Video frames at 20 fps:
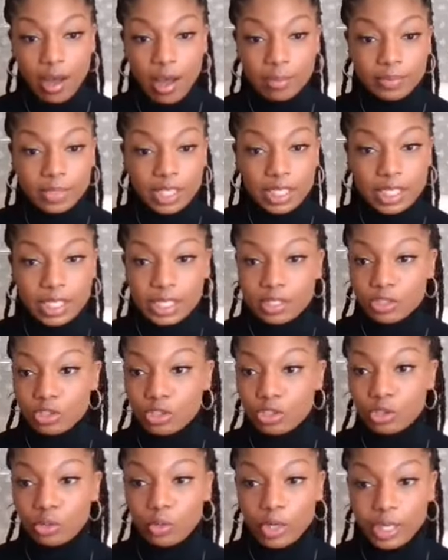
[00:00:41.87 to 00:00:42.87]
He is
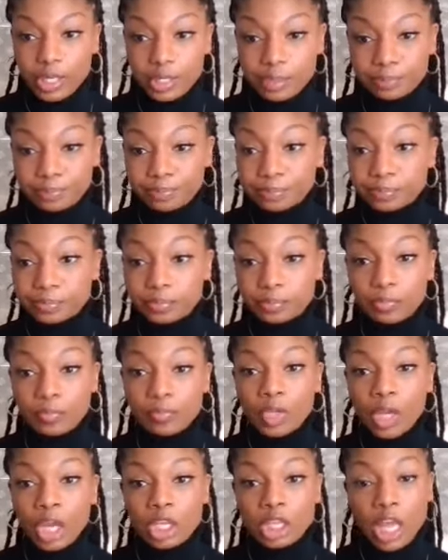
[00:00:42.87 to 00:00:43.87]
doing
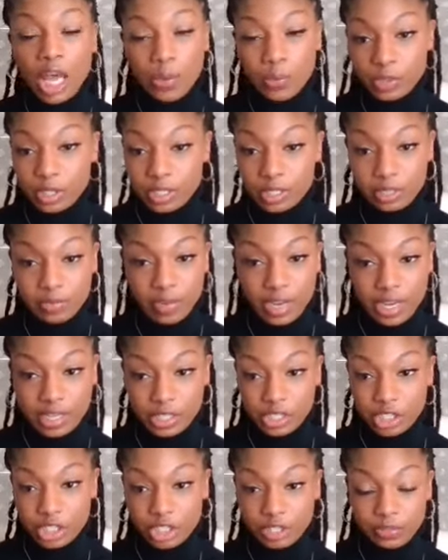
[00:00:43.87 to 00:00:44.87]
a lot with this divine
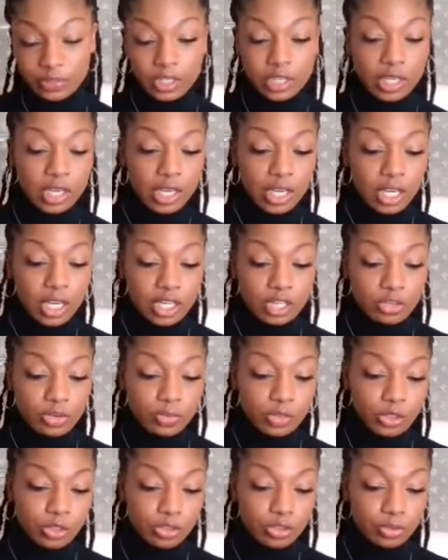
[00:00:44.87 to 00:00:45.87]
shift. So I'm
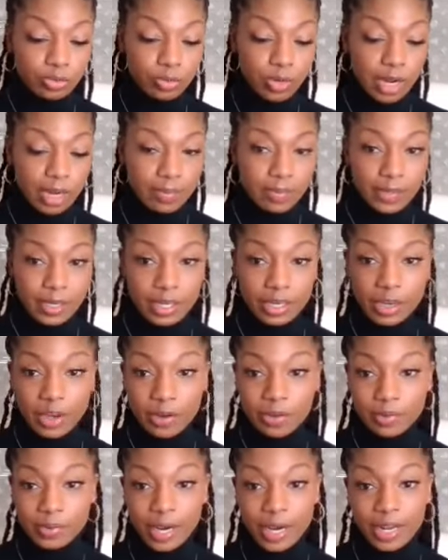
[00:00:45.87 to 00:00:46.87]
going to drop it
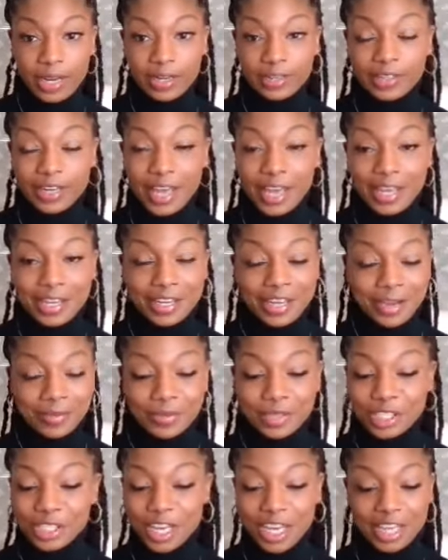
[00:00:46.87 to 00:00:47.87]
around. Hey,
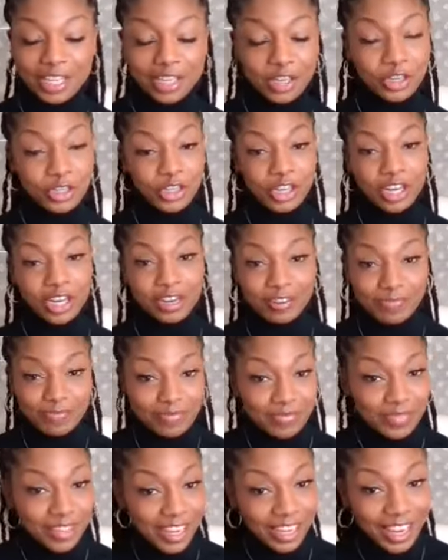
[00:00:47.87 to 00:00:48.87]
come and shade, little girl.
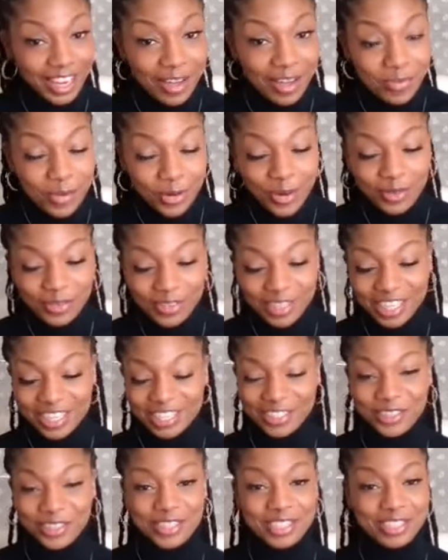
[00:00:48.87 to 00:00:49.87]
I got more
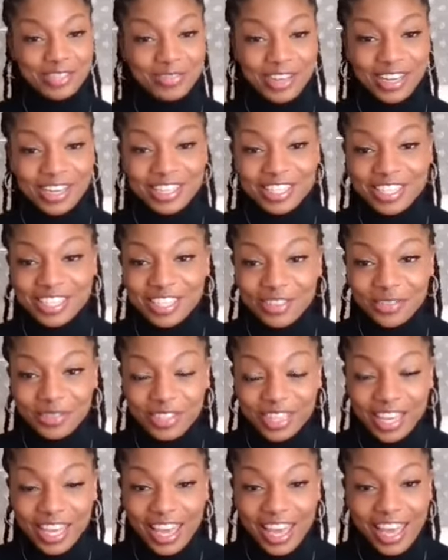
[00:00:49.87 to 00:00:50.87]
revelation on this divine
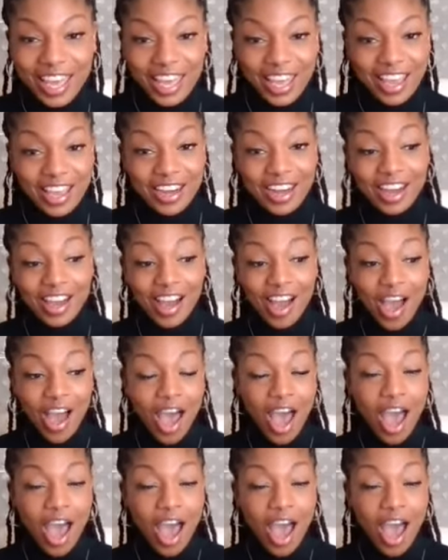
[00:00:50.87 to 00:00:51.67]
shift. And